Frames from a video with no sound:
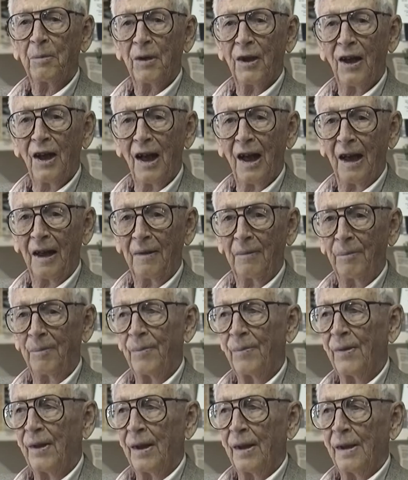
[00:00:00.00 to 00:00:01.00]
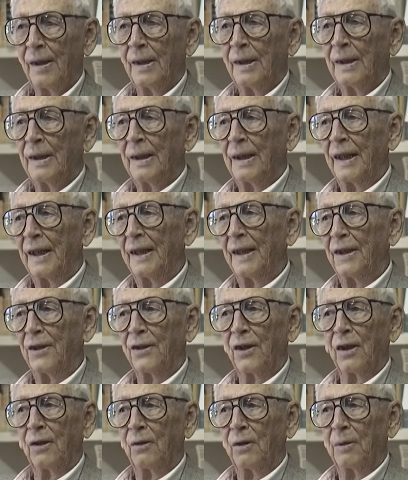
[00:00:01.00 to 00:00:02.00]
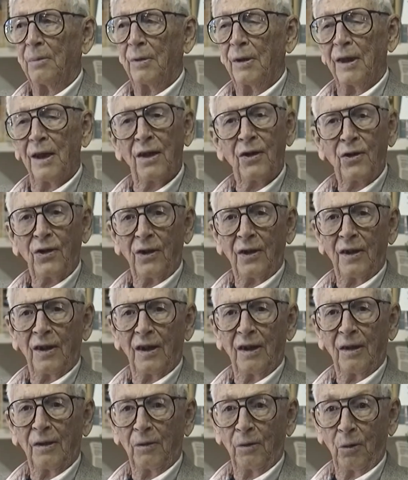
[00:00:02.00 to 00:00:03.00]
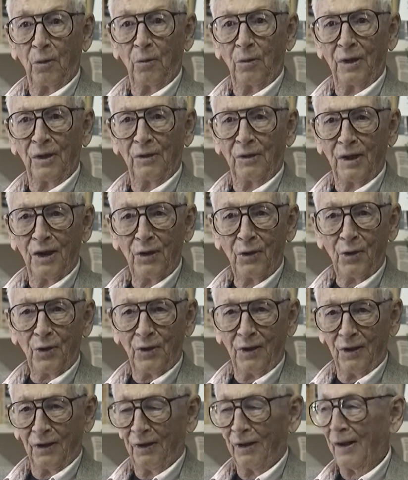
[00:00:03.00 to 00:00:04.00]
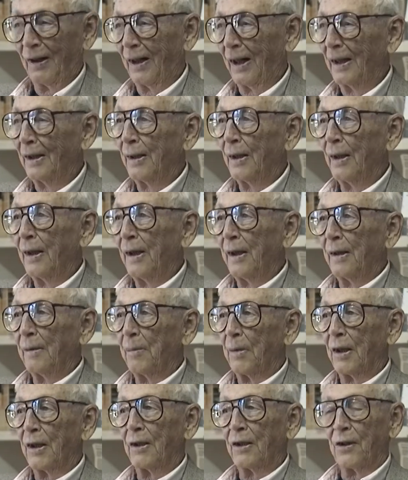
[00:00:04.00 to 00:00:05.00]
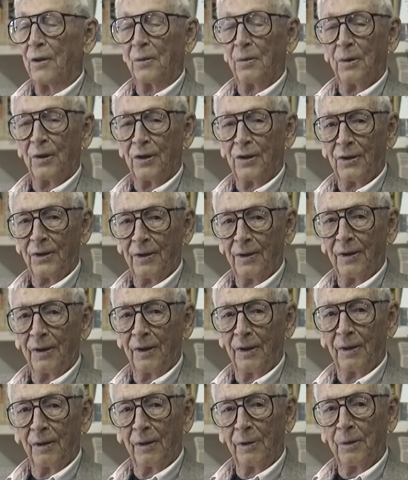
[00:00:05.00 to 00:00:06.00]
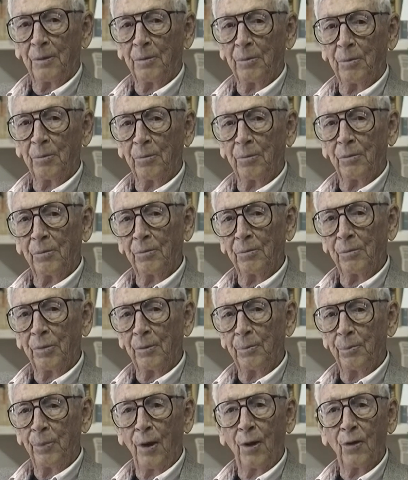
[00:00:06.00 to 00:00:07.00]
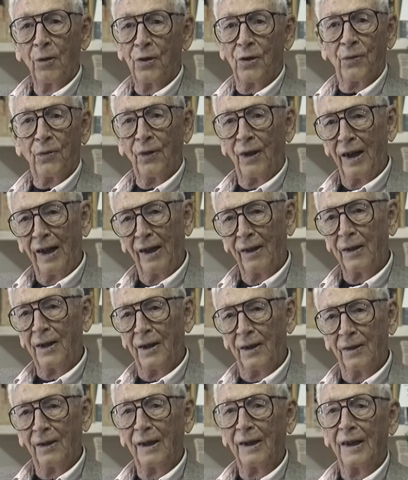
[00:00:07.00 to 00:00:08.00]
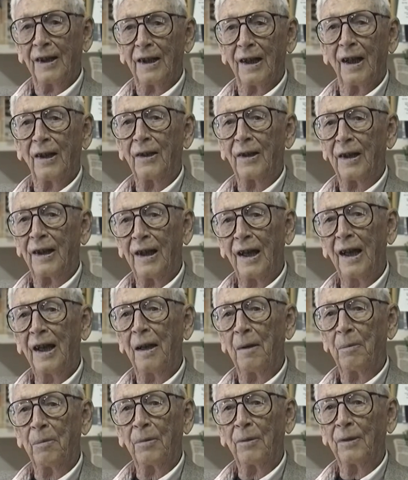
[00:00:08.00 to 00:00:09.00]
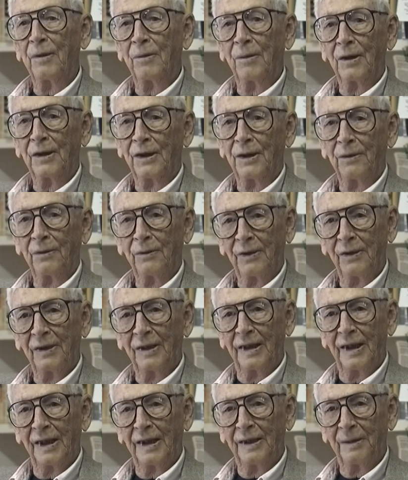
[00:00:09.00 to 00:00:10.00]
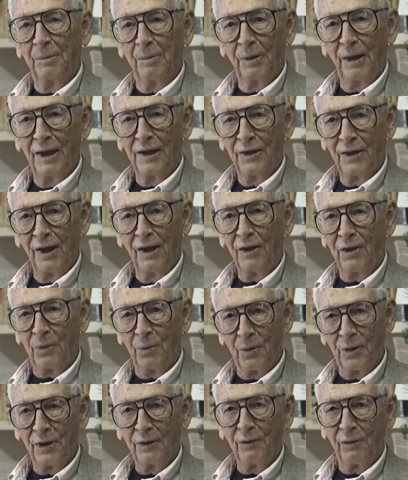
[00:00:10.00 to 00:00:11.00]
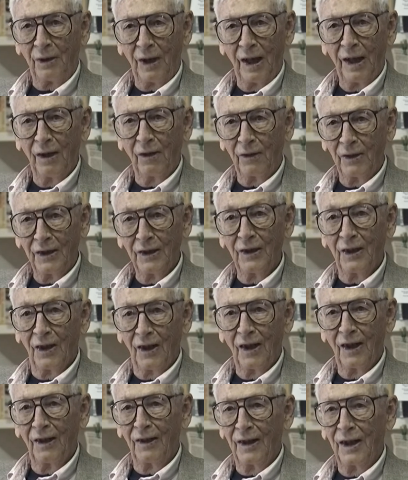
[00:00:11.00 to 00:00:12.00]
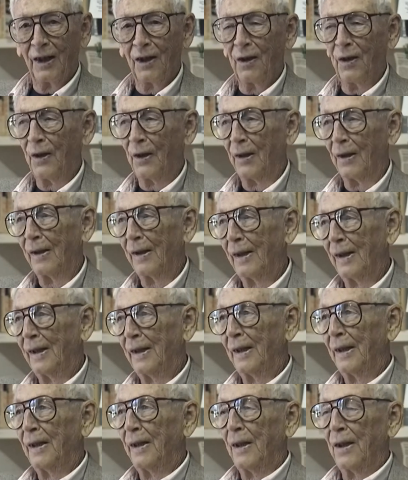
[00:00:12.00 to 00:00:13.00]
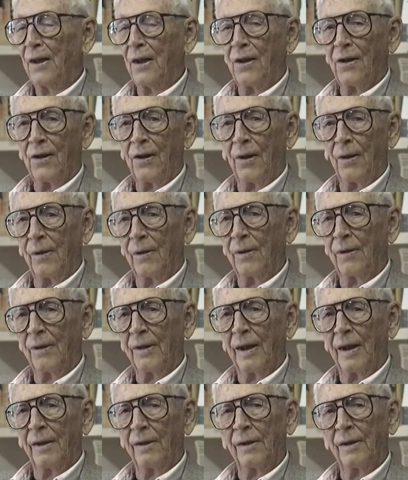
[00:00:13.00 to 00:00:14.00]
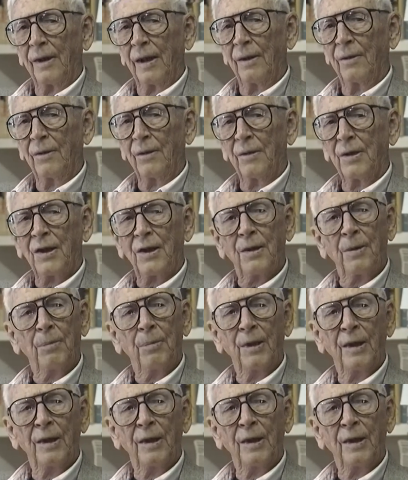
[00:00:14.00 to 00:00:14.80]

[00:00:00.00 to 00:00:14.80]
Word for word: Cod. And he thought we'd be interested in it. Well, we were interested, all right, because it was uh, proposed for out here on the Outer Cape. It wasn't for any place ah. else. It was out in our area. What year would that have been, Mal? That must around.